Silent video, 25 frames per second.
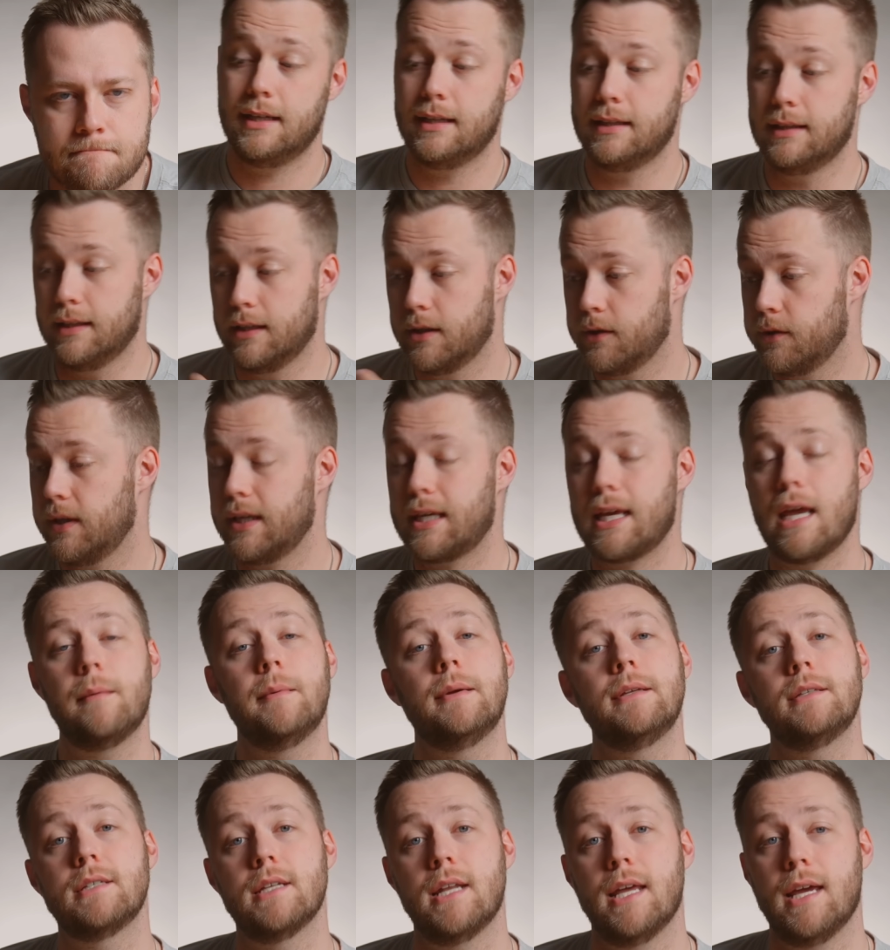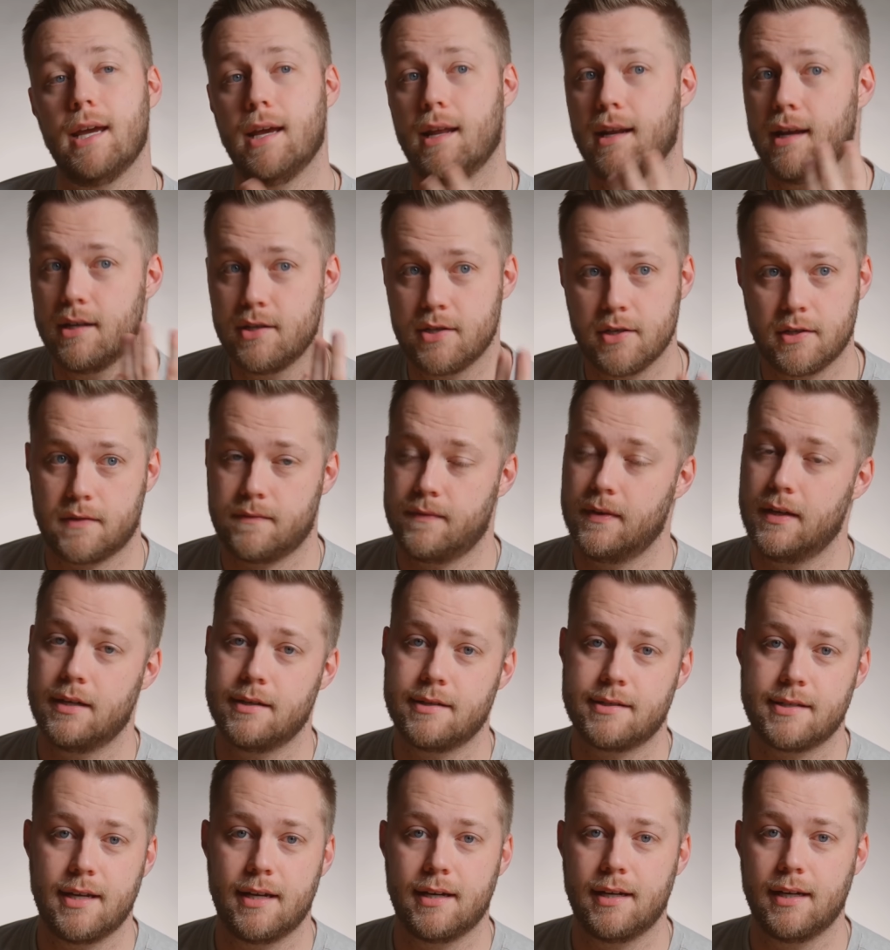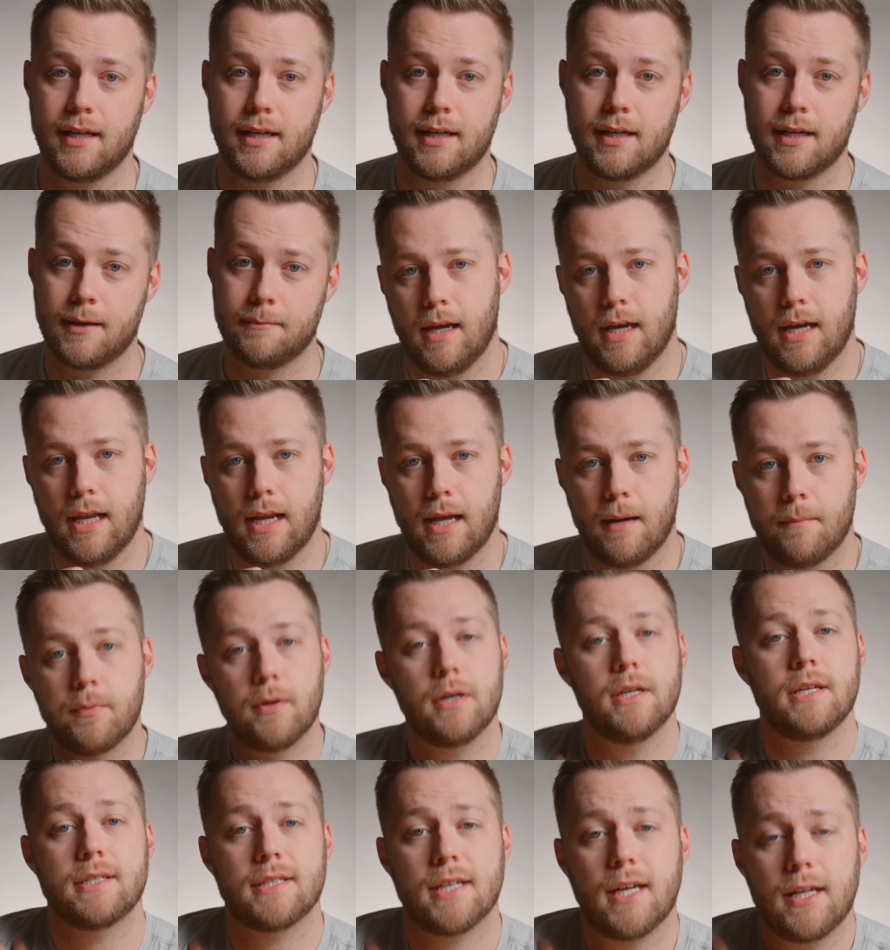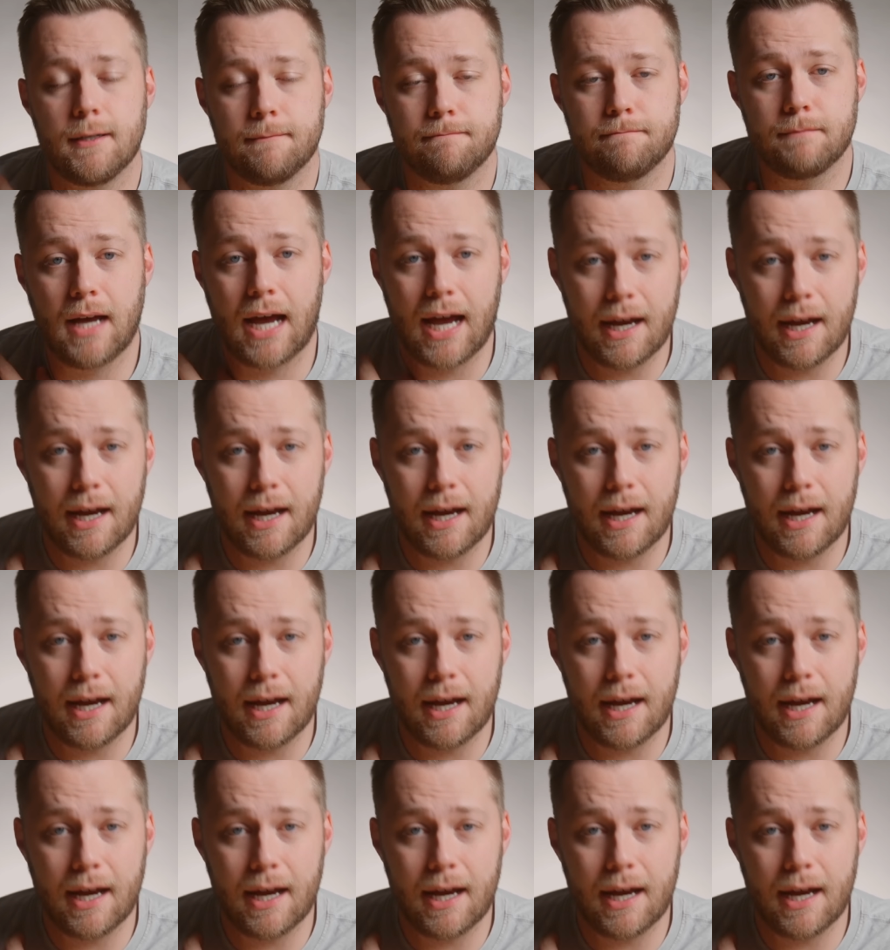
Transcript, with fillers: It literally came in today and I just finished setting it up and I'm pretty excited.